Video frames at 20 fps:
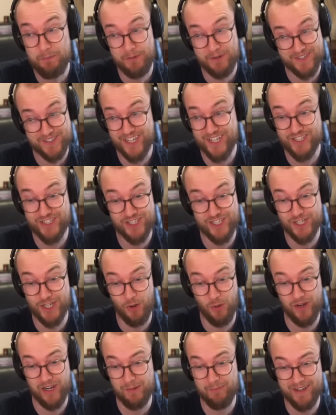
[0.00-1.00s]
potentially
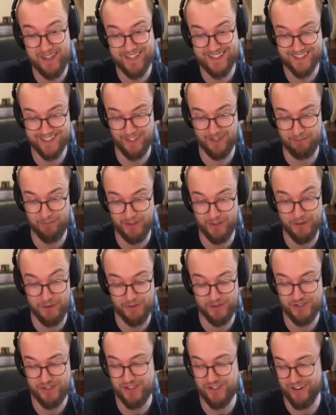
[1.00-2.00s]
go Elemental on
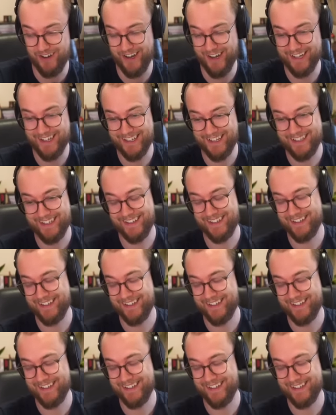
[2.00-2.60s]
Badoosh, right?